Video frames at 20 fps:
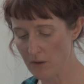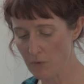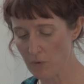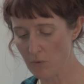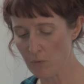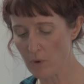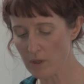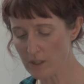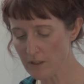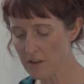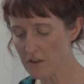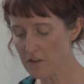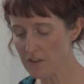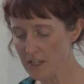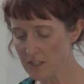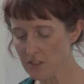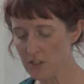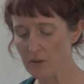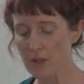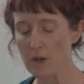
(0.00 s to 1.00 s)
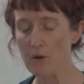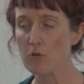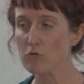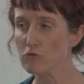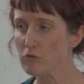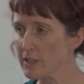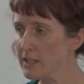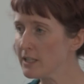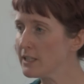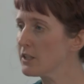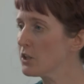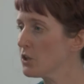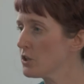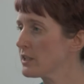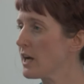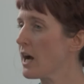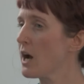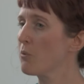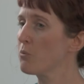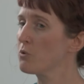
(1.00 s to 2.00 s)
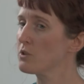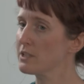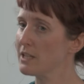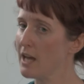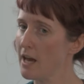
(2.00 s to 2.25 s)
one of the things that they were really good at was